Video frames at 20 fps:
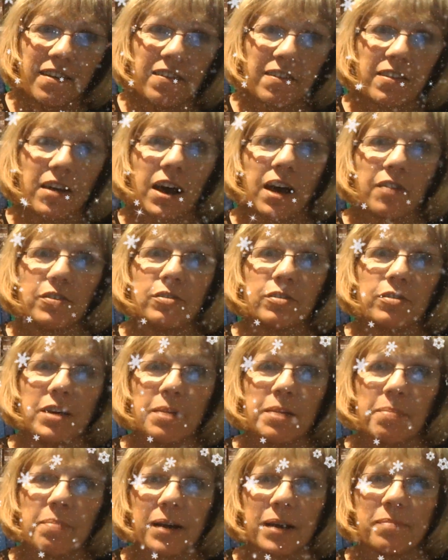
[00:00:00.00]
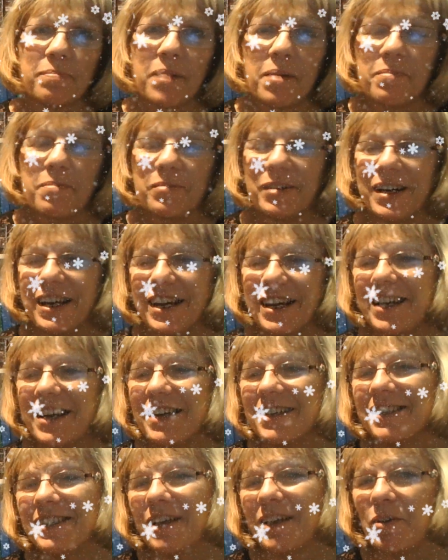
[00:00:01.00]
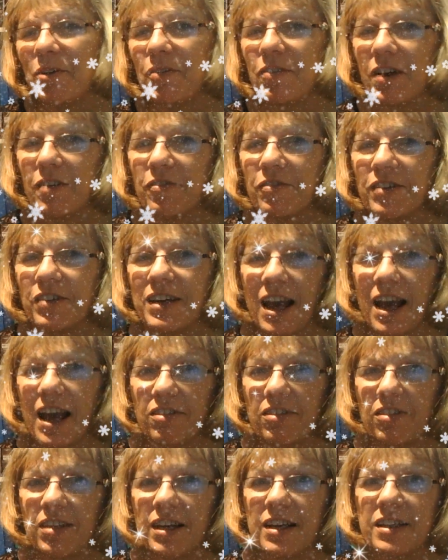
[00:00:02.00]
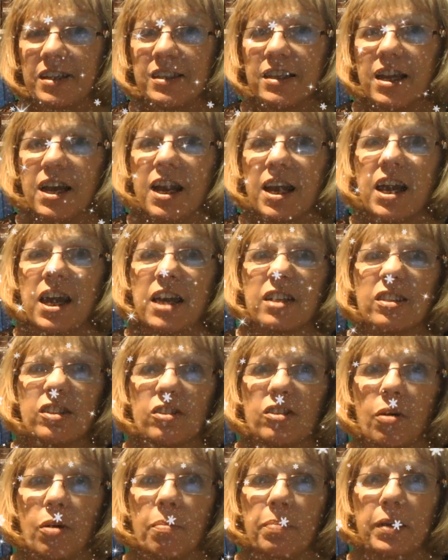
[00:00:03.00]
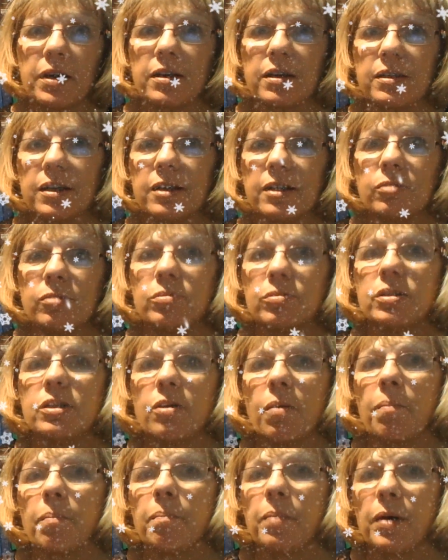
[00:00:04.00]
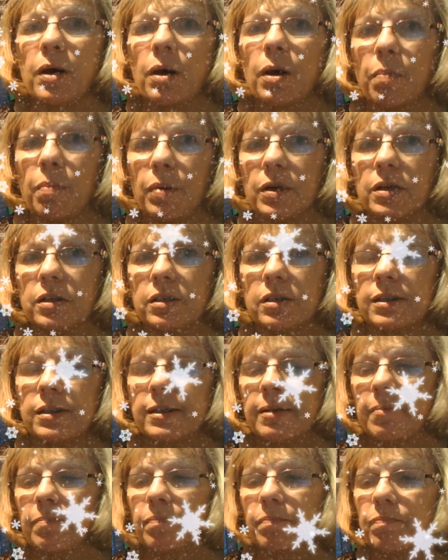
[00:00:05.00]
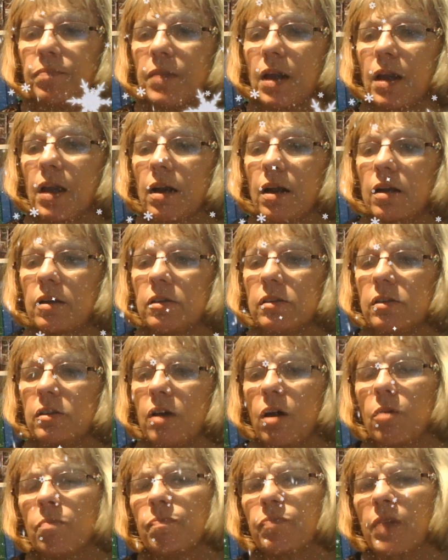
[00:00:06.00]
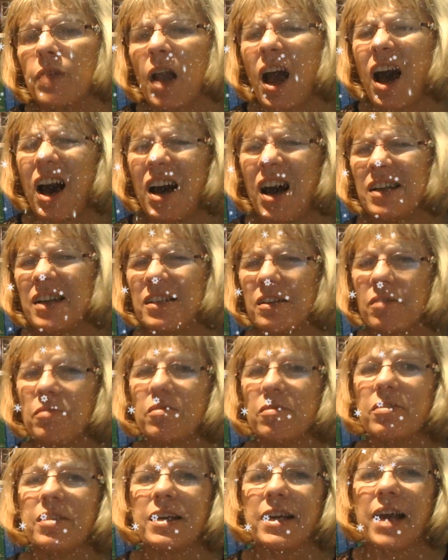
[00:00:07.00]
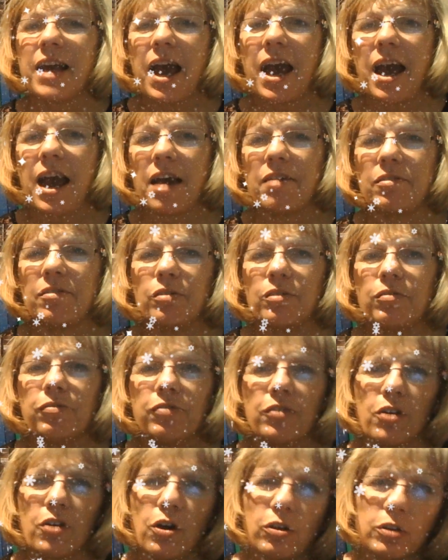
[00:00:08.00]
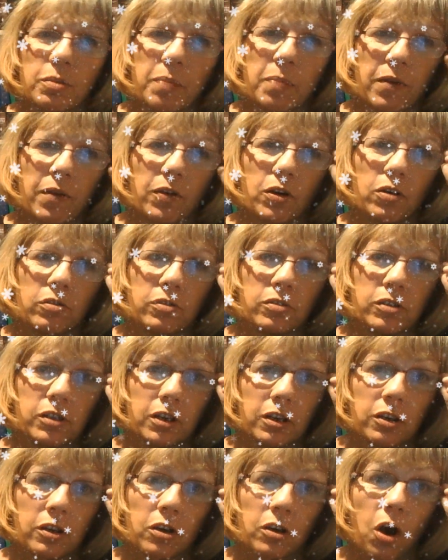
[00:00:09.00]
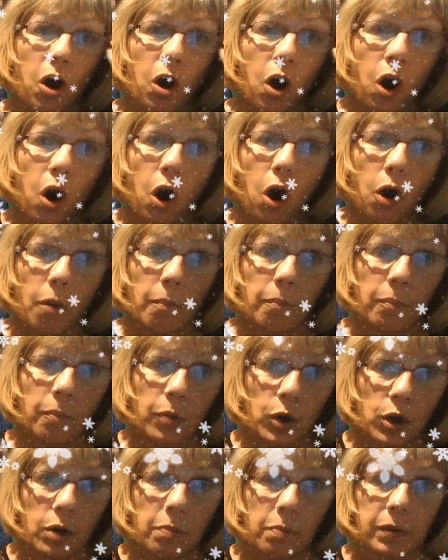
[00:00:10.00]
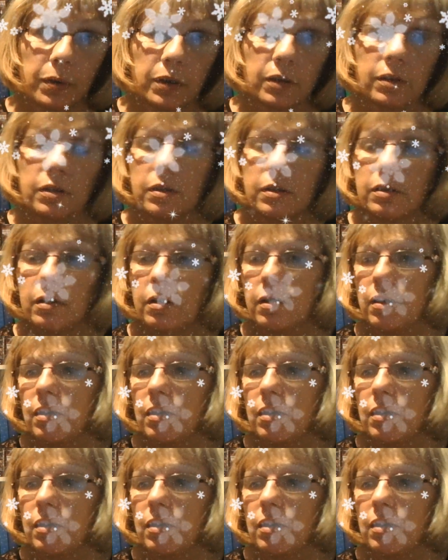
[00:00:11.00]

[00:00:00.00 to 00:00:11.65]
that I have a really bad memory, so if I forget things, it's not because I do it on purpose. So I don't think Ariel forgot about the concert on purpose,